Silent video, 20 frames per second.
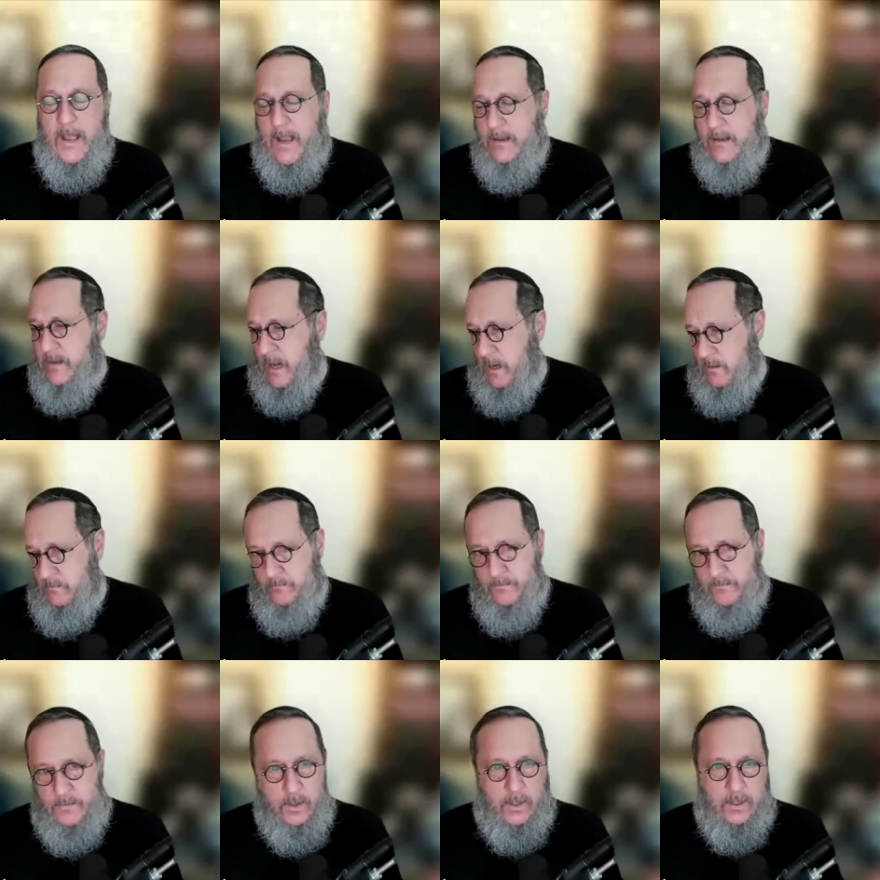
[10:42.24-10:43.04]
Now,
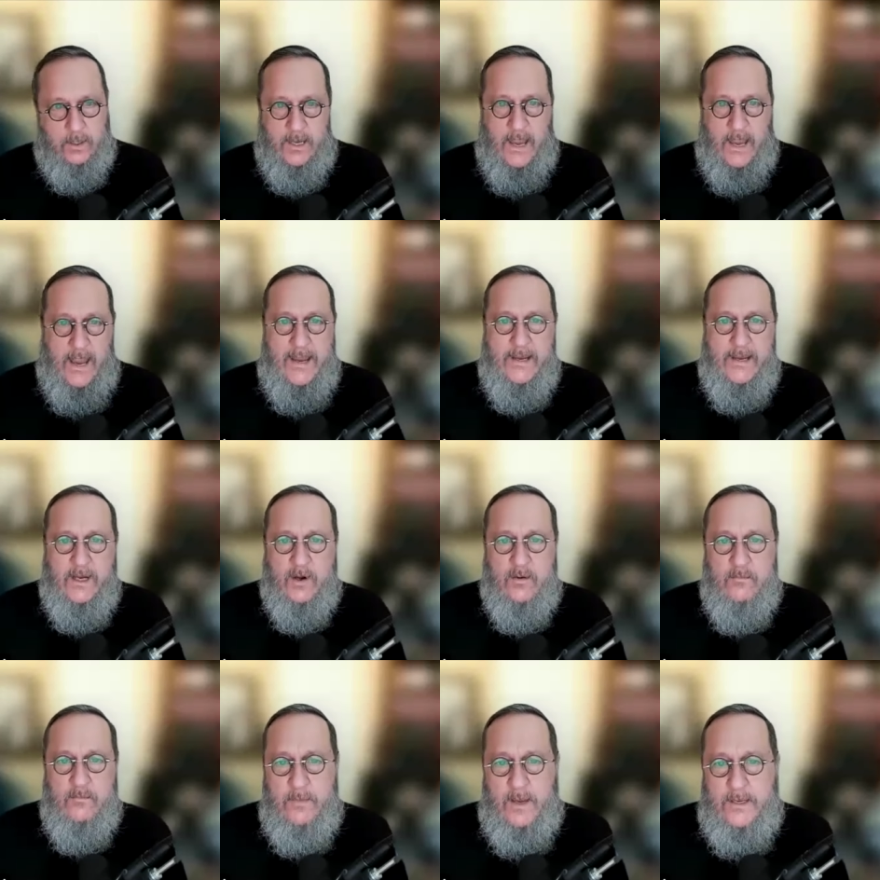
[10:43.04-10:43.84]
look,
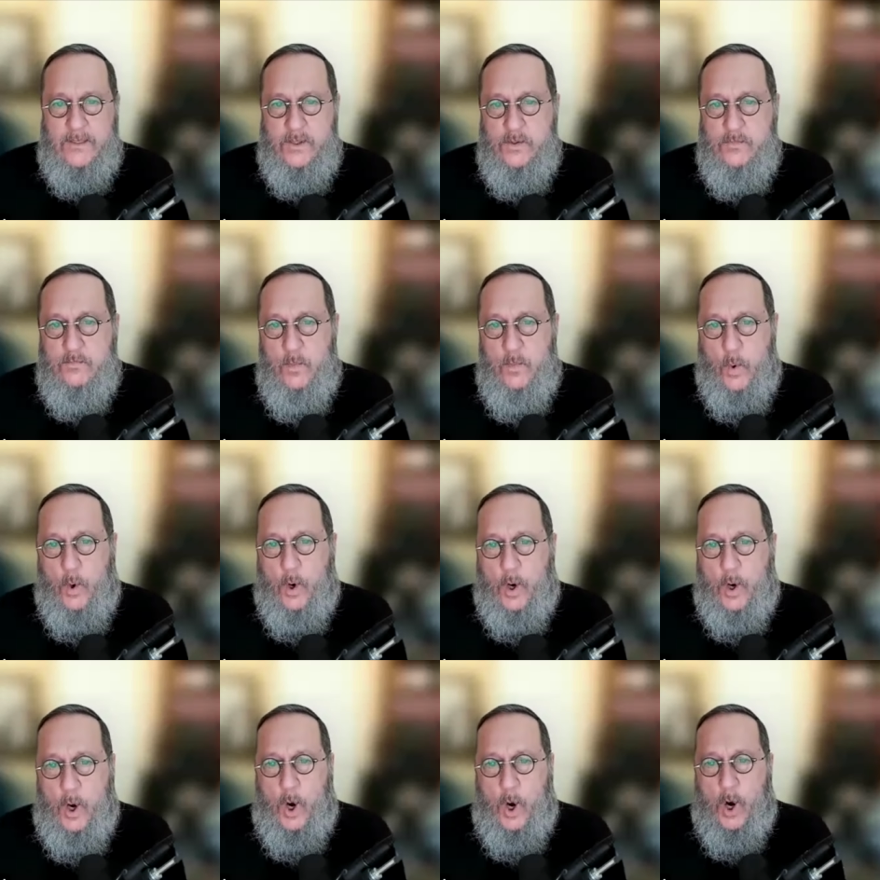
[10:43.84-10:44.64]
anger may do
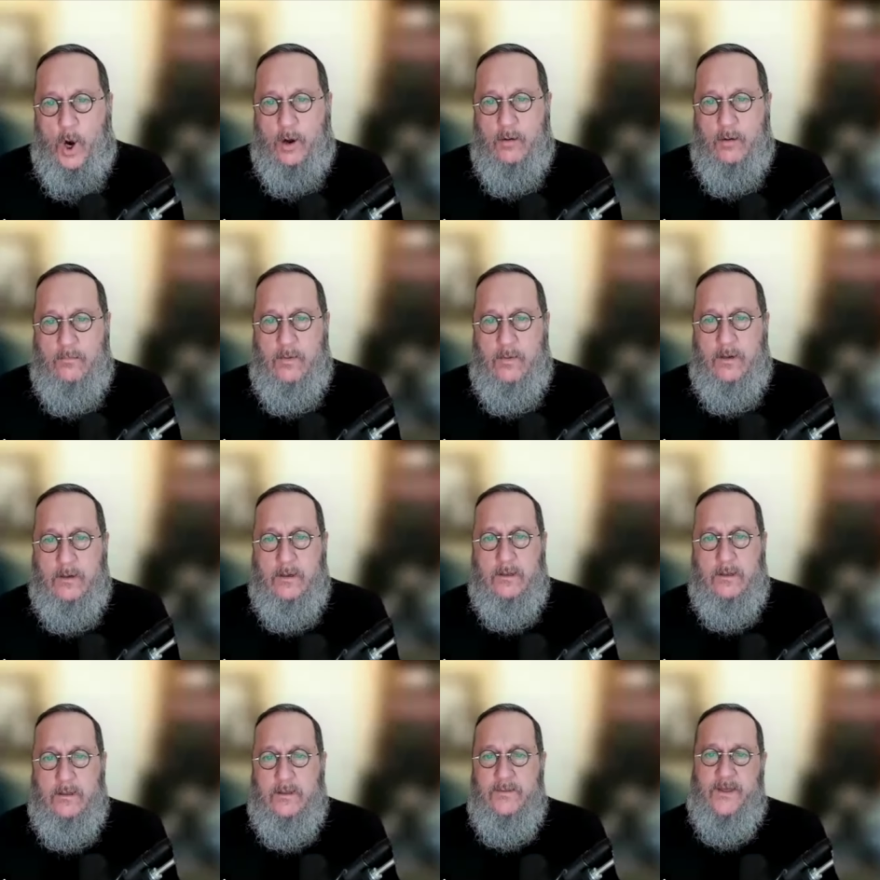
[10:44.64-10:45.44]
more harm
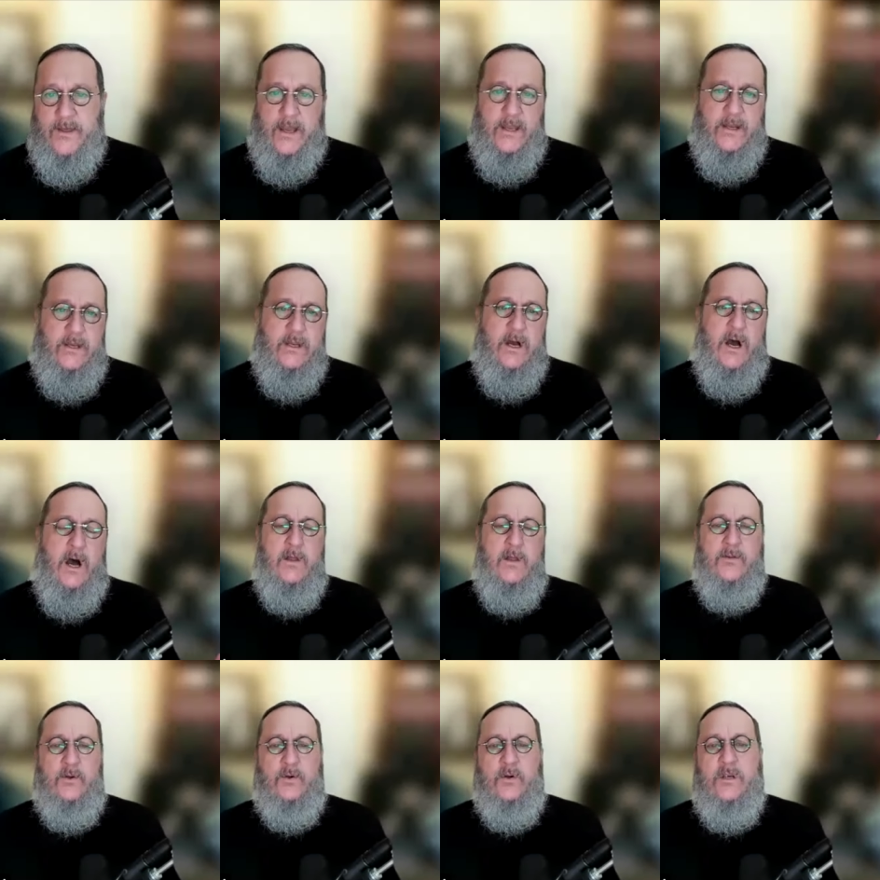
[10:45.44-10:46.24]
than
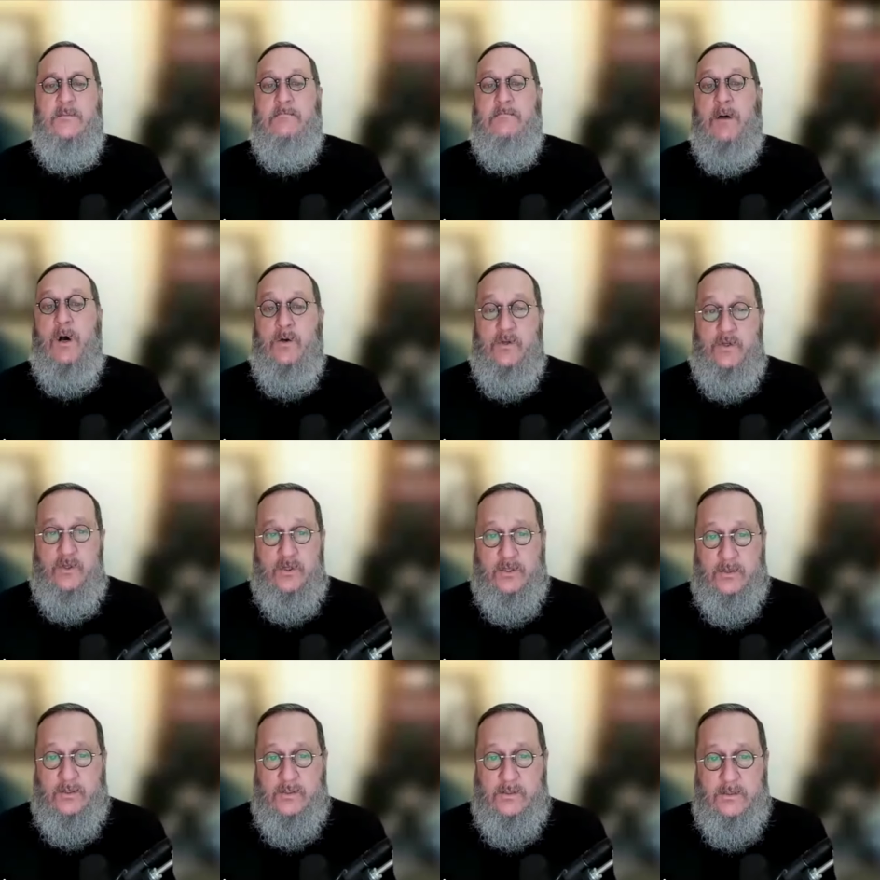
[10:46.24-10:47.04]
other
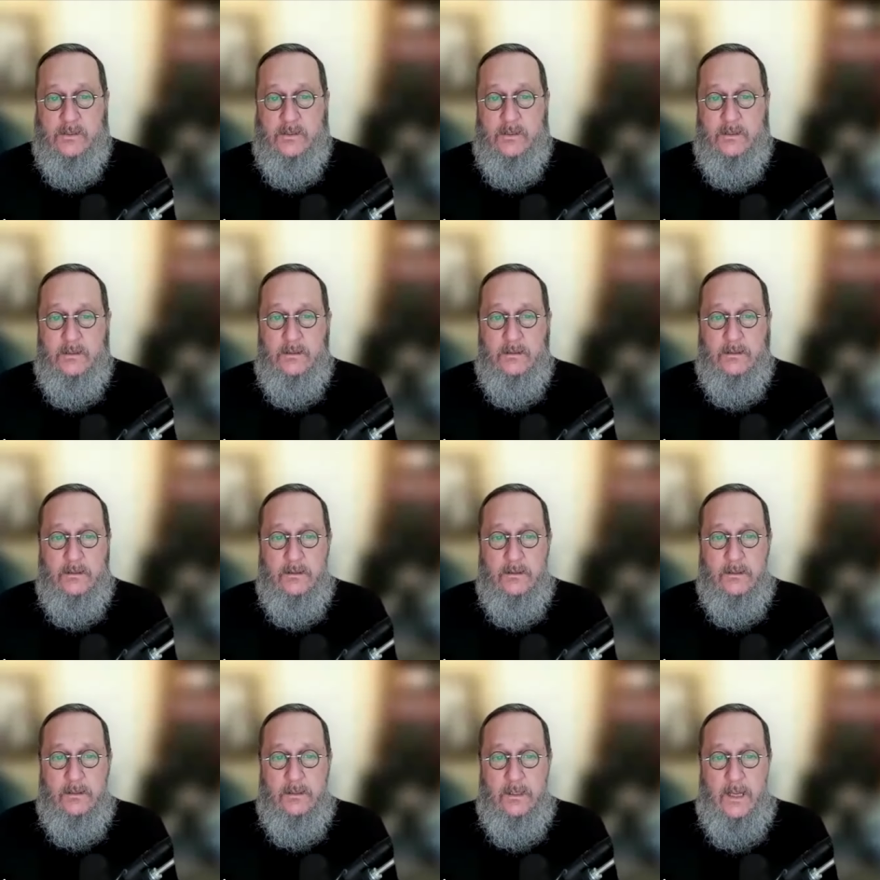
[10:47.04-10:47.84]
emotions
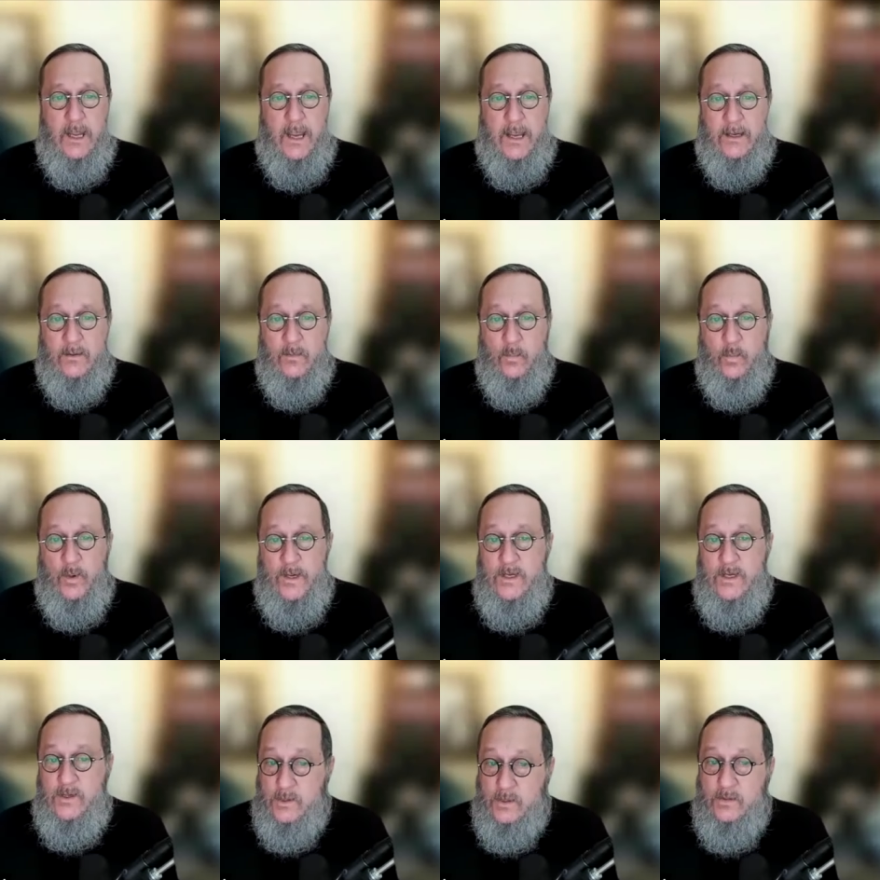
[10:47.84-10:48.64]
and
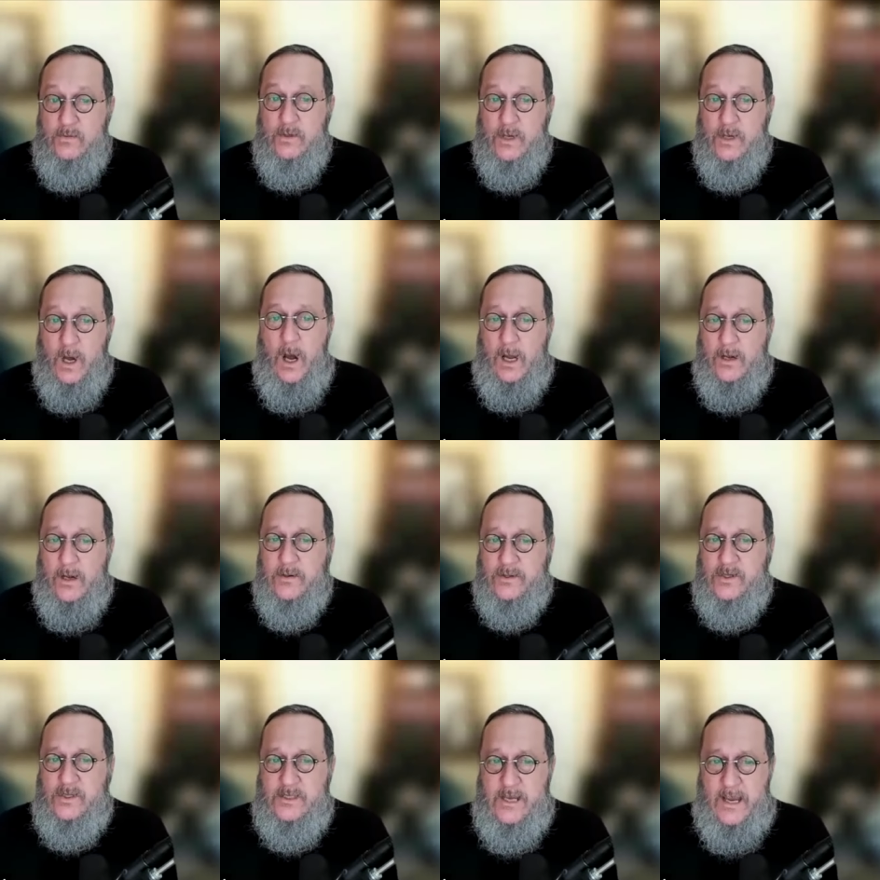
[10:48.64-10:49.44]
we do
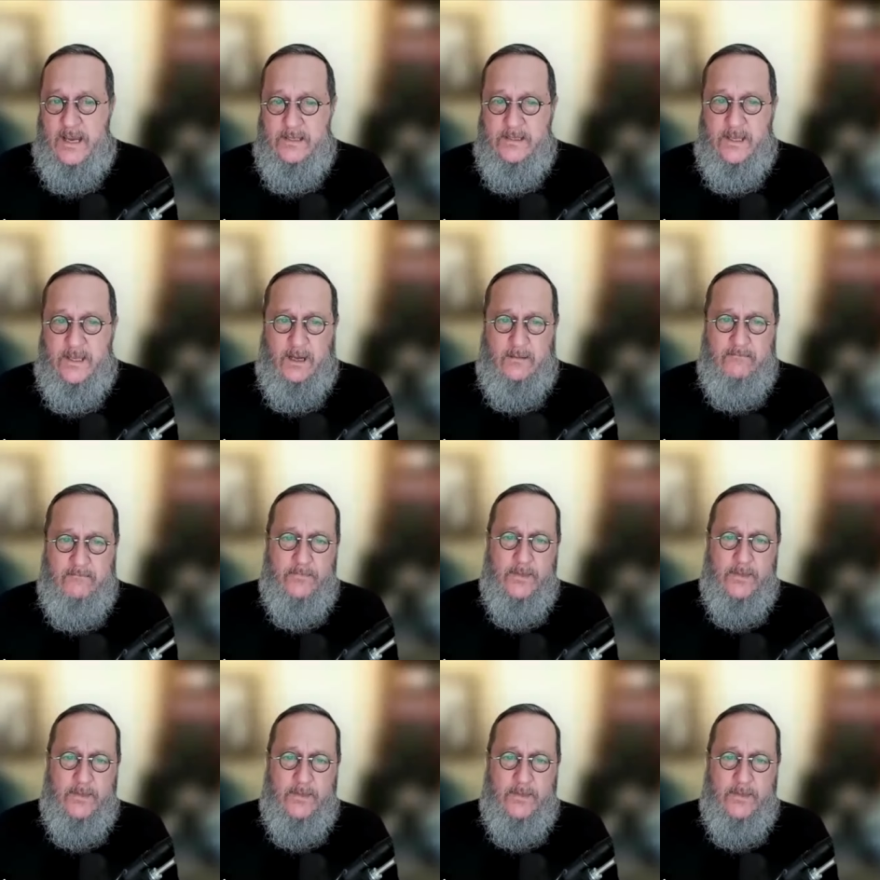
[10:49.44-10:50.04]
understand that.